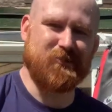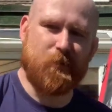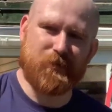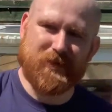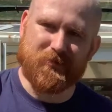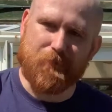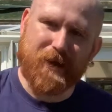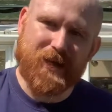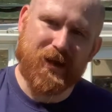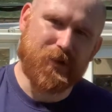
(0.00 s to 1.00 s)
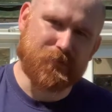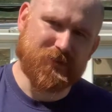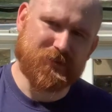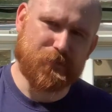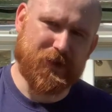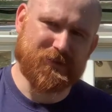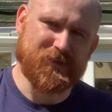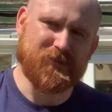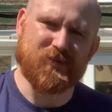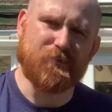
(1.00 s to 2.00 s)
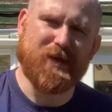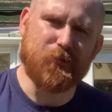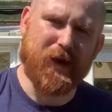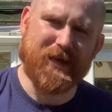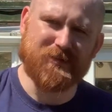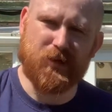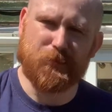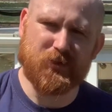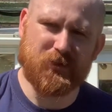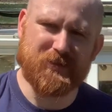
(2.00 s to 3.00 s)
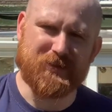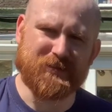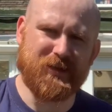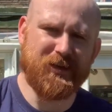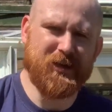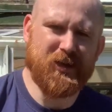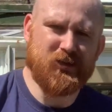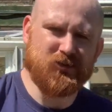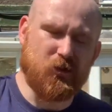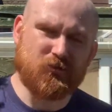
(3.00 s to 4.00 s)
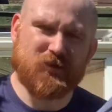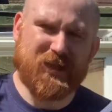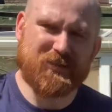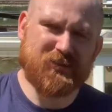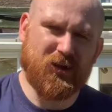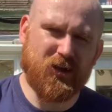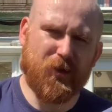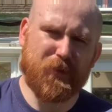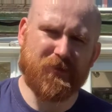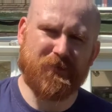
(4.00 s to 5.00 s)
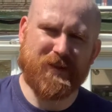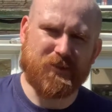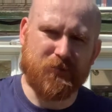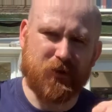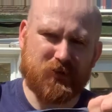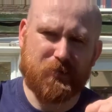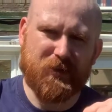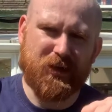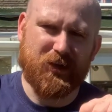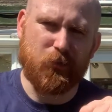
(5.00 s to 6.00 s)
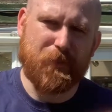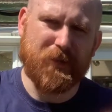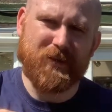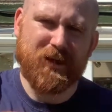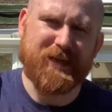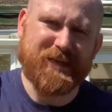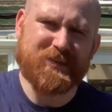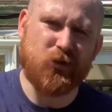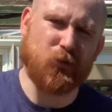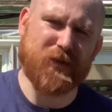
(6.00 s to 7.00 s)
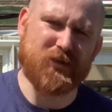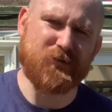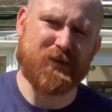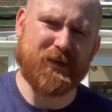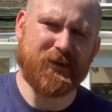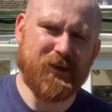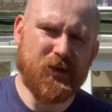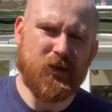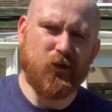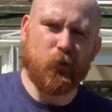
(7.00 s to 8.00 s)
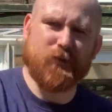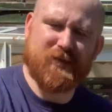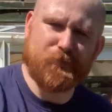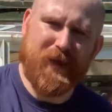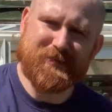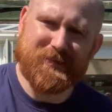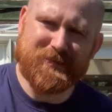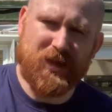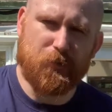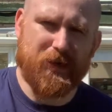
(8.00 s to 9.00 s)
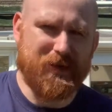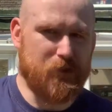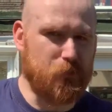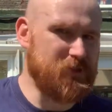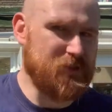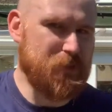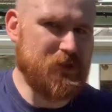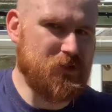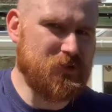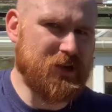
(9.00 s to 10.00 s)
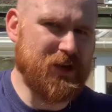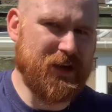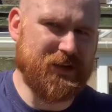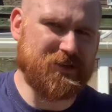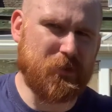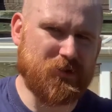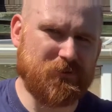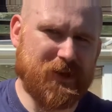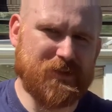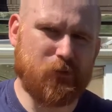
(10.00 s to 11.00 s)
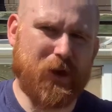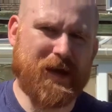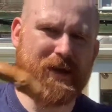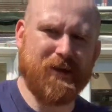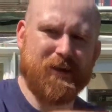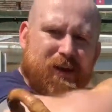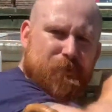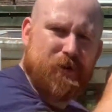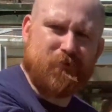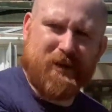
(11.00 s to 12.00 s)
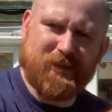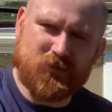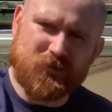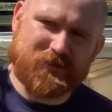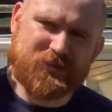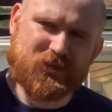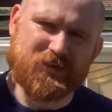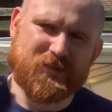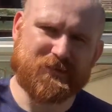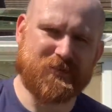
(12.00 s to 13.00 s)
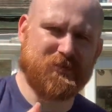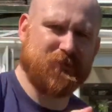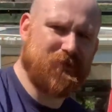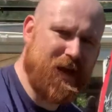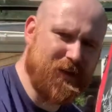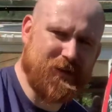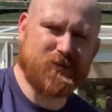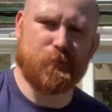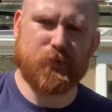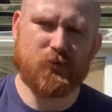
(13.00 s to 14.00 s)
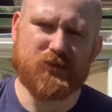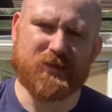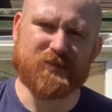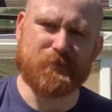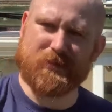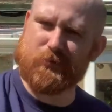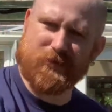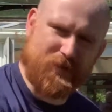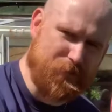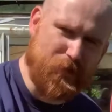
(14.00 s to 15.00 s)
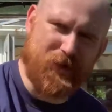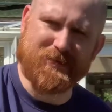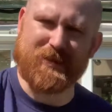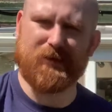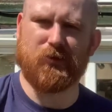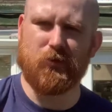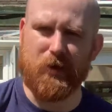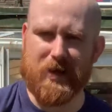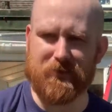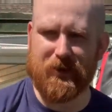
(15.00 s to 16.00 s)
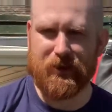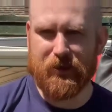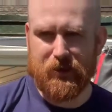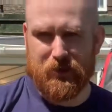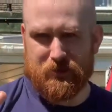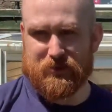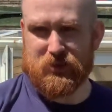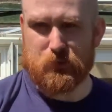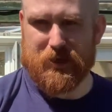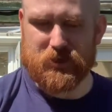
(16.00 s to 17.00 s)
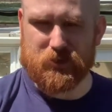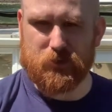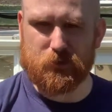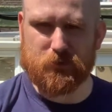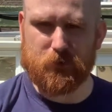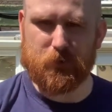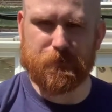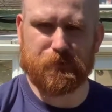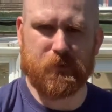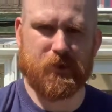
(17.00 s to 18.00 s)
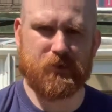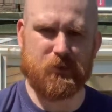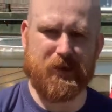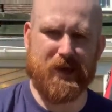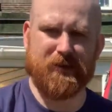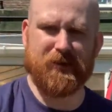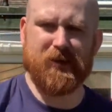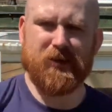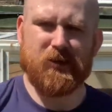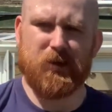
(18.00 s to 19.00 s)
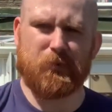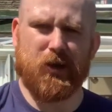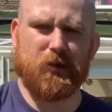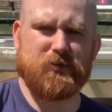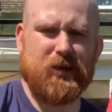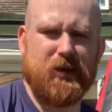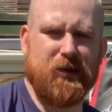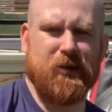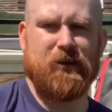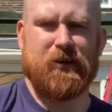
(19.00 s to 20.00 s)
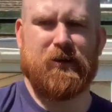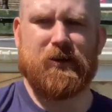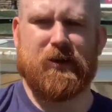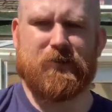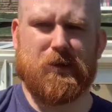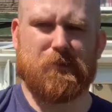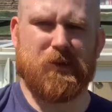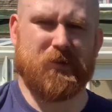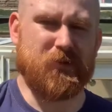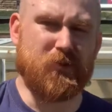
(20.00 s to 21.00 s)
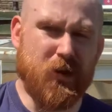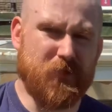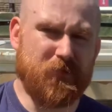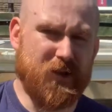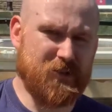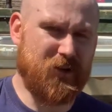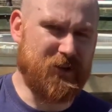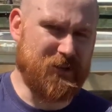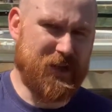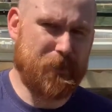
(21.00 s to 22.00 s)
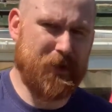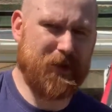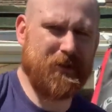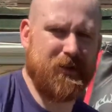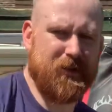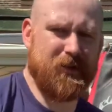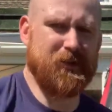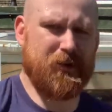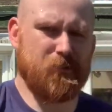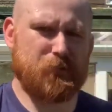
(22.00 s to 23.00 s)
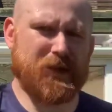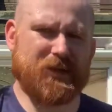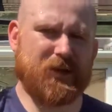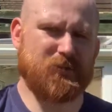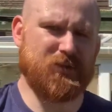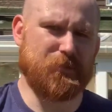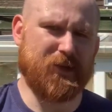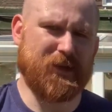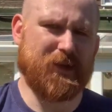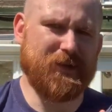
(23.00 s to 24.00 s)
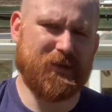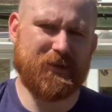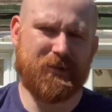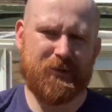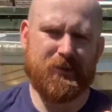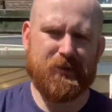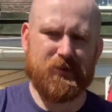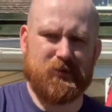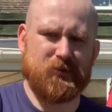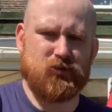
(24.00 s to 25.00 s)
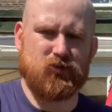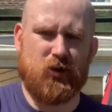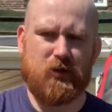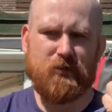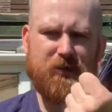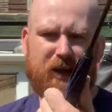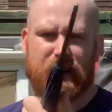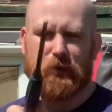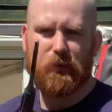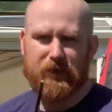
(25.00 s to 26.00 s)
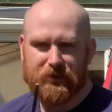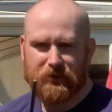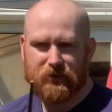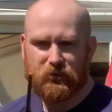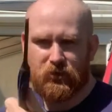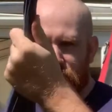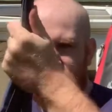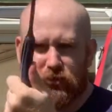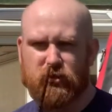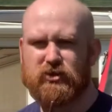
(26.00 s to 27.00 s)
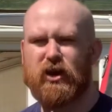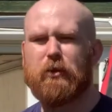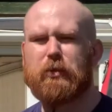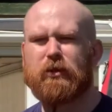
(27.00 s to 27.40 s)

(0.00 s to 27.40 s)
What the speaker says: to represent there are many arms to Bartitsu, there's many ways and opportunities. Don't just get hung up on the fact, I've got something like a weapon, I need to always use it. Once it's passed its sell-by date, once it's been used at its most effective way, be ready to transition into savat, into pugilism, into a temiwaza, whatever the situation calls for. So again, up close, if you know the fight's on, it's happening, bring it close to your body, strong elbow in, thrust up,